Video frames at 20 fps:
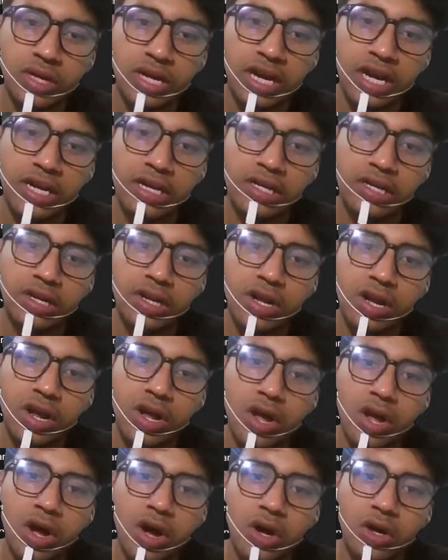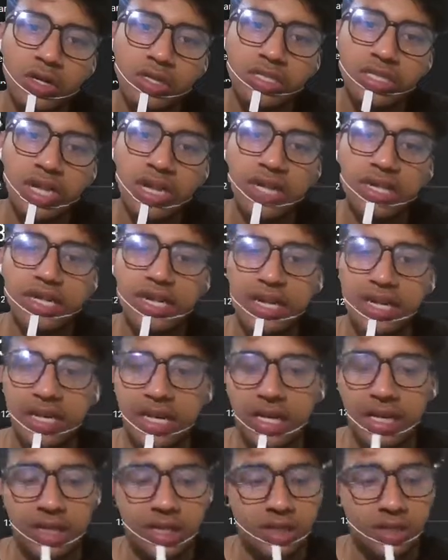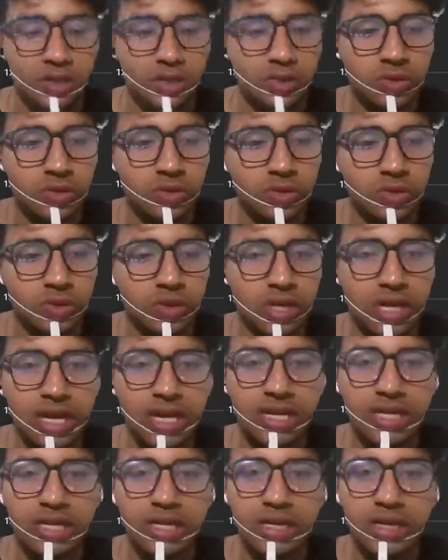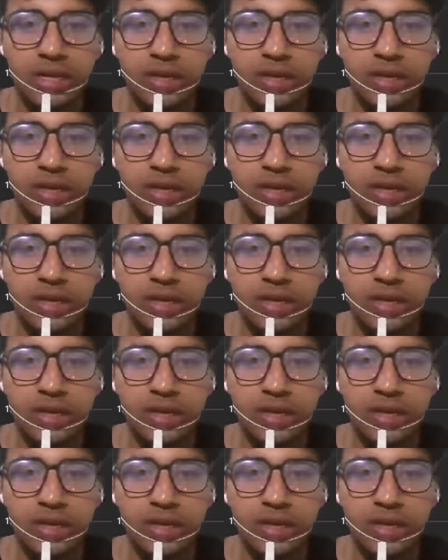get or send data used to get